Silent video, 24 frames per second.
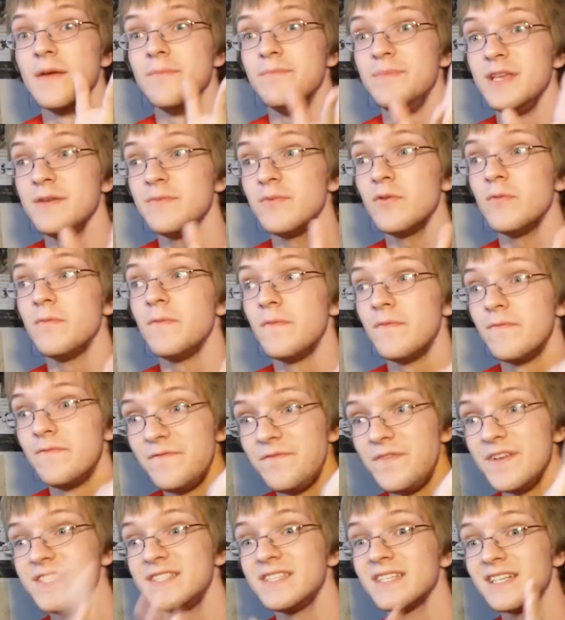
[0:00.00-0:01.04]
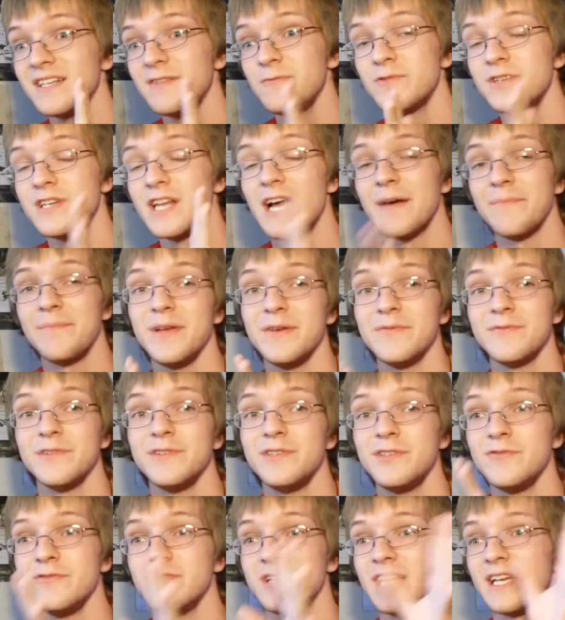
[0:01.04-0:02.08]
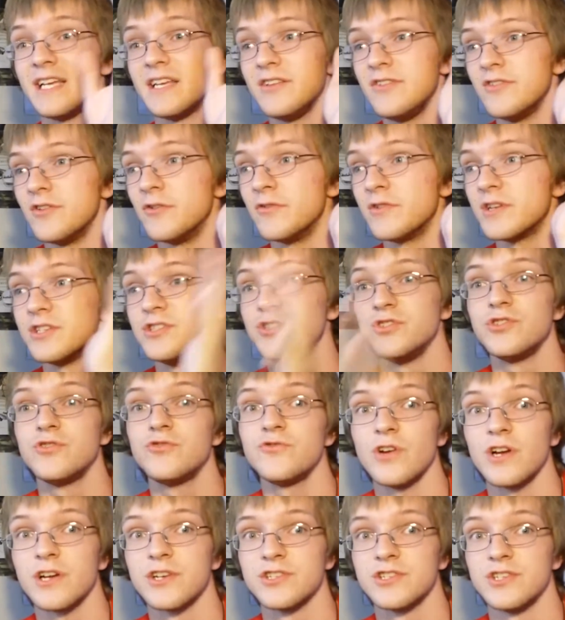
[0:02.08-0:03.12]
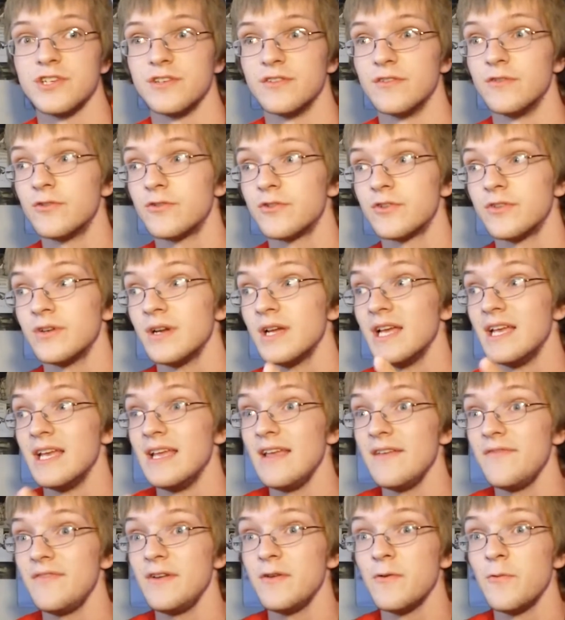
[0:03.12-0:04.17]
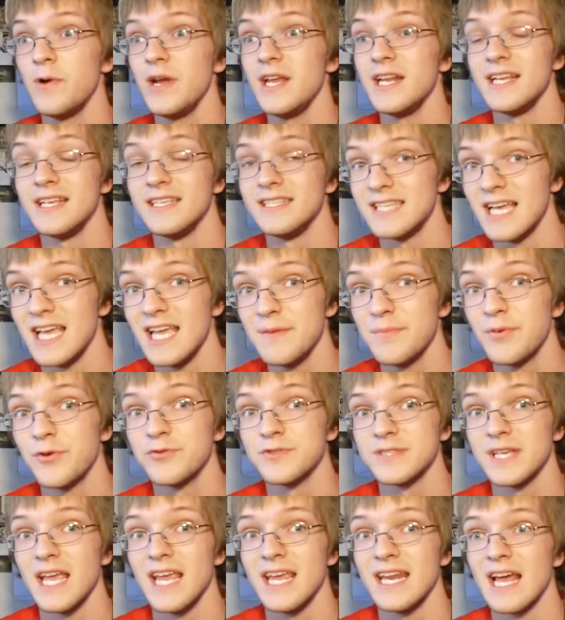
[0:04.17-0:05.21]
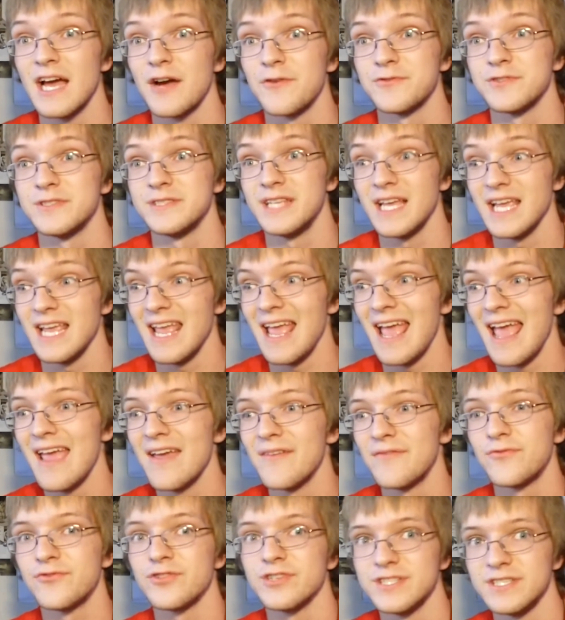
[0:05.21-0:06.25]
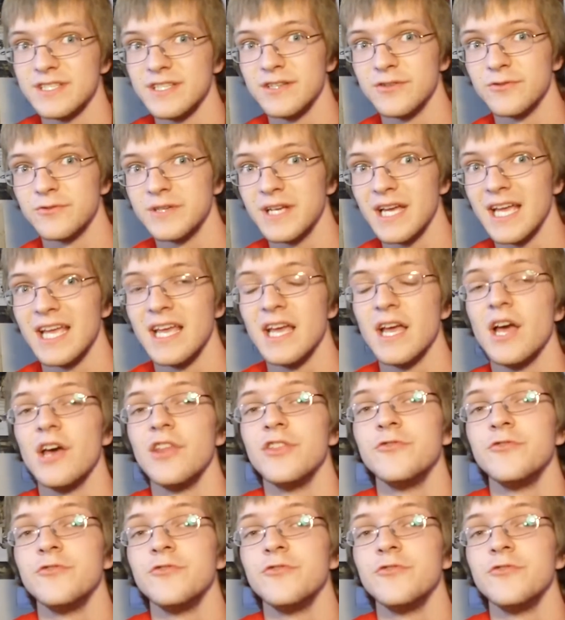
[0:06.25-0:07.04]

People physically would not be able to do, like, construction or even waiting tables 8 hours a day every single day.